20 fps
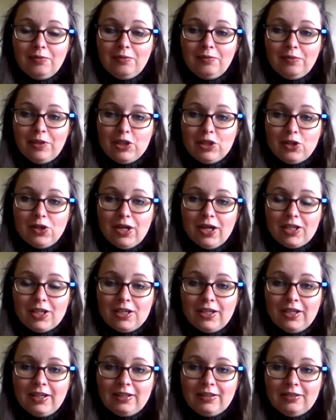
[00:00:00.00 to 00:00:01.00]
we should
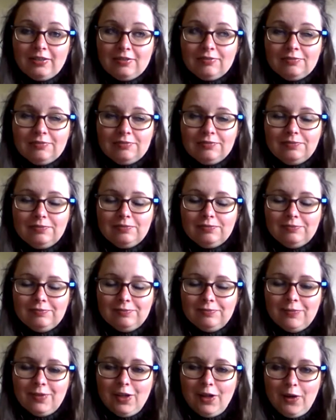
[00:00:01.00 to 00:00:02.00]
actually,
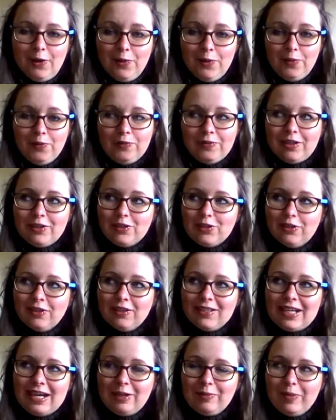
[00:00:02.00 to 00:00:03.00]
no, I
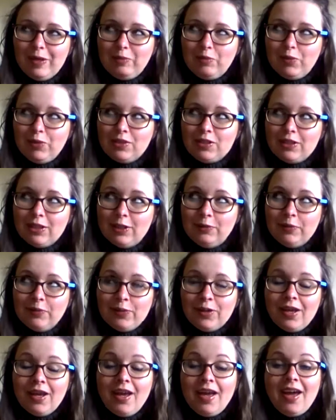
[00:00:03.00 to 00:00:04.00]
shouldn't tell people what to do.
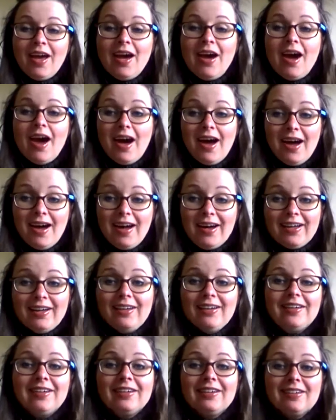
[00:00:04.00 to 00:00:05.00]

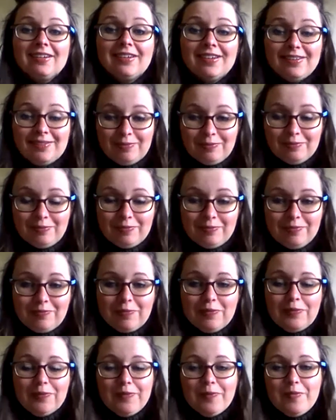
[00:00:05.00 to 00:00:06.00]
I
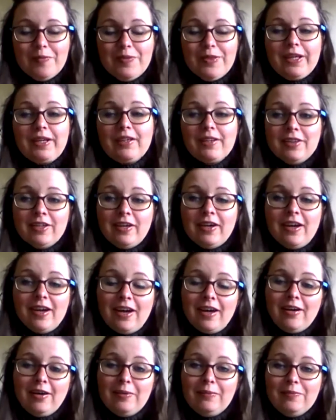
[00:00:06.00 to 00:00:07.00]
think that
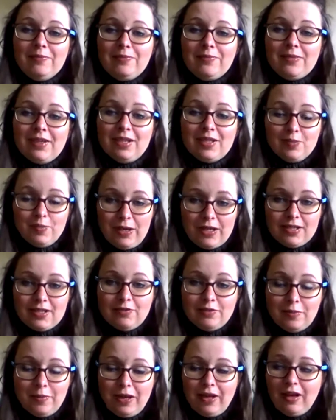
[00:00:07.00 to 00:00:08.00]
it's best
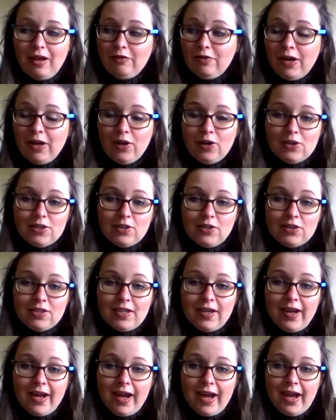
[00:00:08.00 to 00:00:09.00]
for me if I also
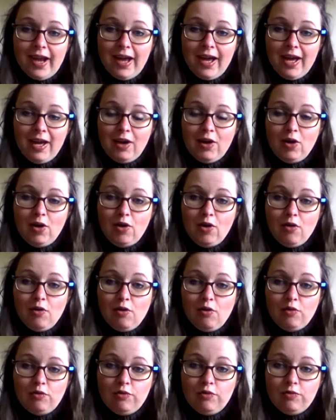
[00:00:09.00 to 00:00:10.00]
take care
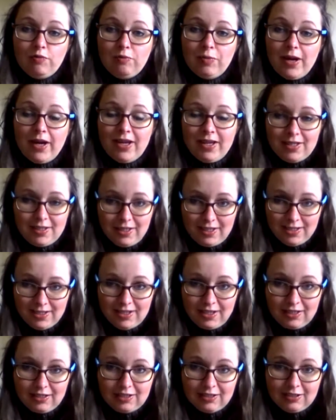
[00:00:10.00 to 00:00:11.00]
of my
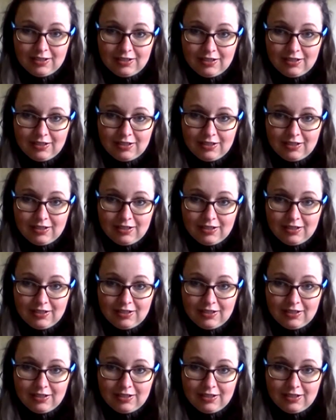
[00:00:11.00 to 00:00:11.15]
existing